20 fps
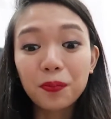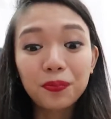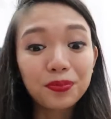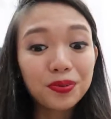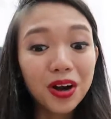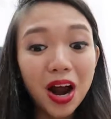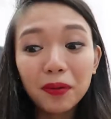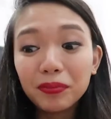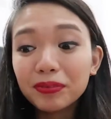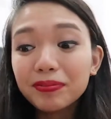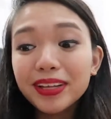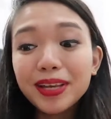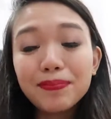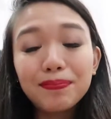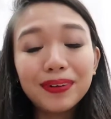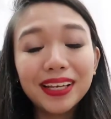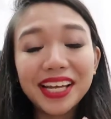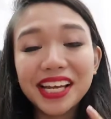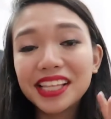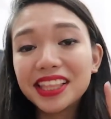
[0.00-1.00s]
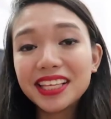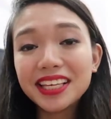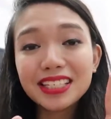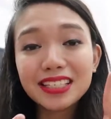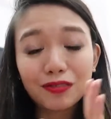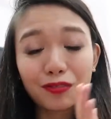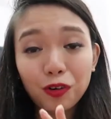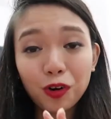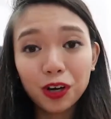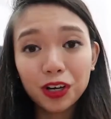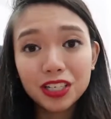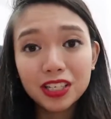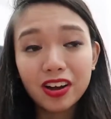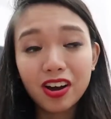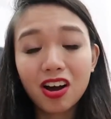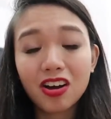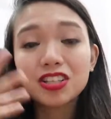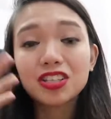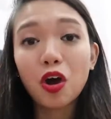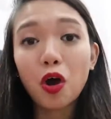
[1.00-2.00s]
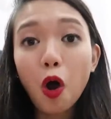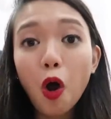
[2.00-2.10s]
probably played these 4 songs